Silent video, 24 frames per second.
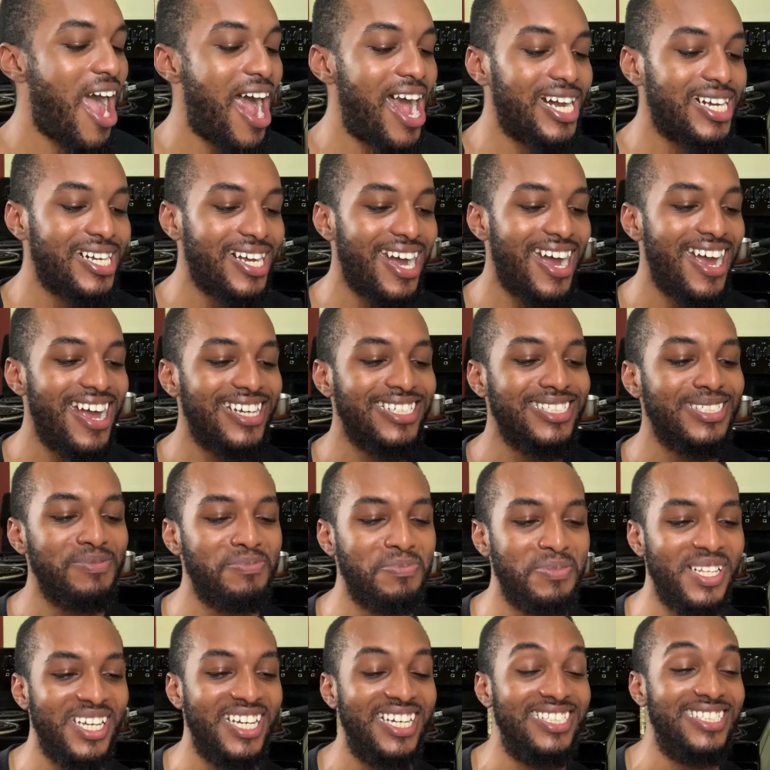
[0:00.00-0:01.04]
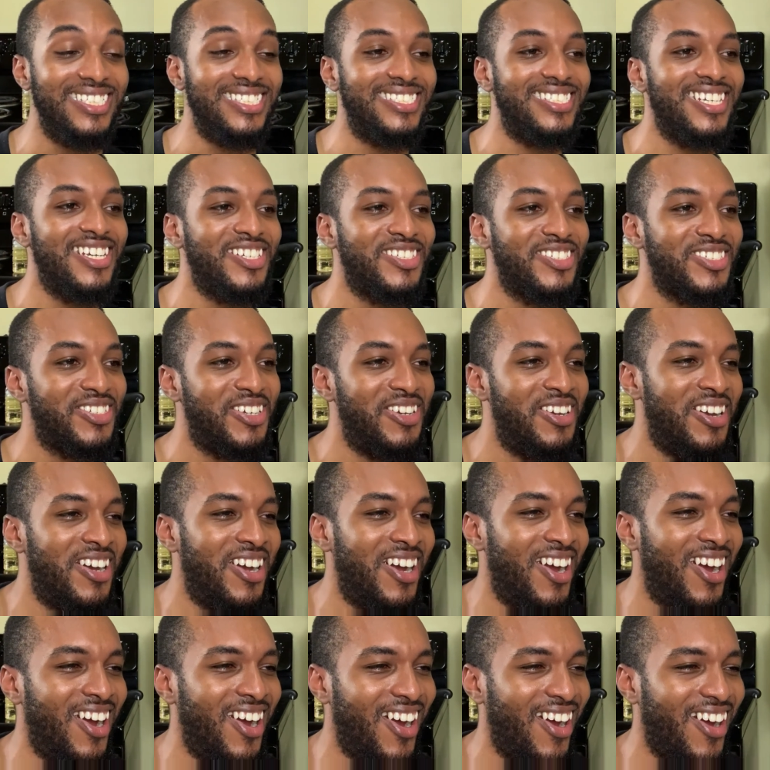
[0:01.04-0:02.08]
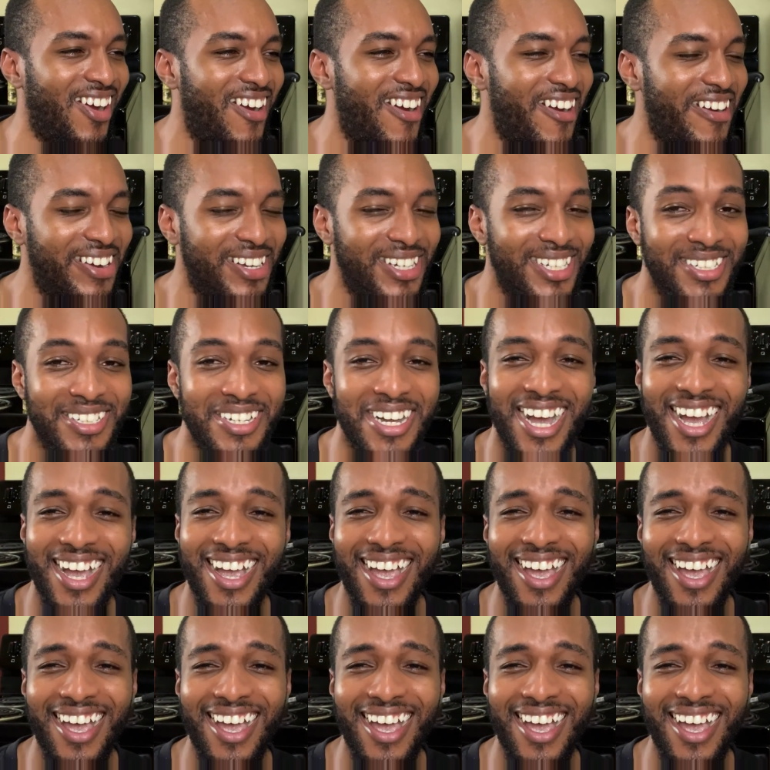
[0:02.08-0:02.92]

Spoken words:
I can't explain the texture. I